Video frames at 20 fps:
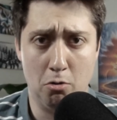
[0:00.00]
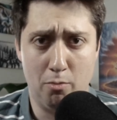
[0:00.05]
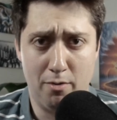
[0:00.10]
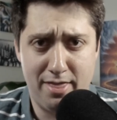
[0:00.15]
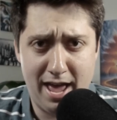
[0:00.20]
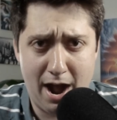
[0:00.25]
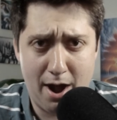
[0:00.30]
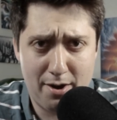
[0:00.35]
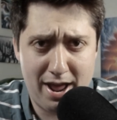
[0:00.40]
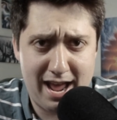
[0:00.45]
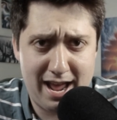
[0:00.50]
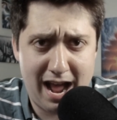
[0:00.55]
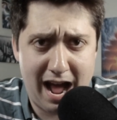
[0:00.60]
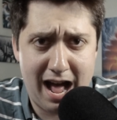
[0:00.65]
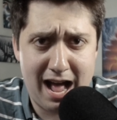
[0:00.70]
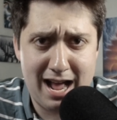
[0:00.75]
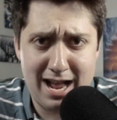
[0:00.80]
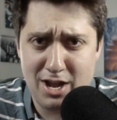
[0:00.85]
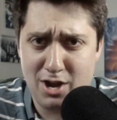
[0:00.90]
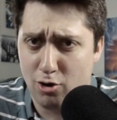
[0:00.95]
without
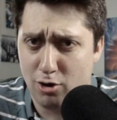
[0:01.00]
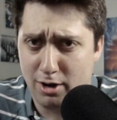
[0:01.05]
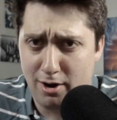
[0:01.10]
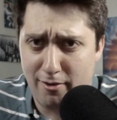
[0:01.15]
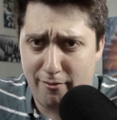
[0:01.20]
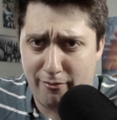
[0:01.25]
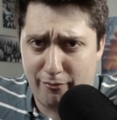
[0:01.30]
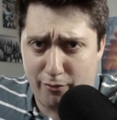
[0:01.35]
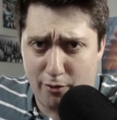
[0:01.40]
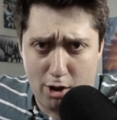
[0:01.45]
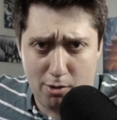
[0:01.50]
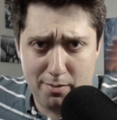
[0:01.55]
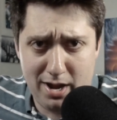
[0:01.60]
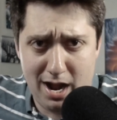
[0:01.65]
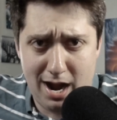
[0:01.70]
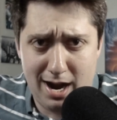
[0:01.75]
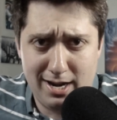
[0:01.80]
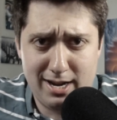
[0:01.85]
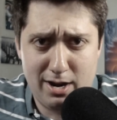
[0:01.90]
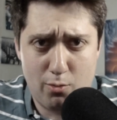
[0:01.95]
AI, you're gonna fall behind at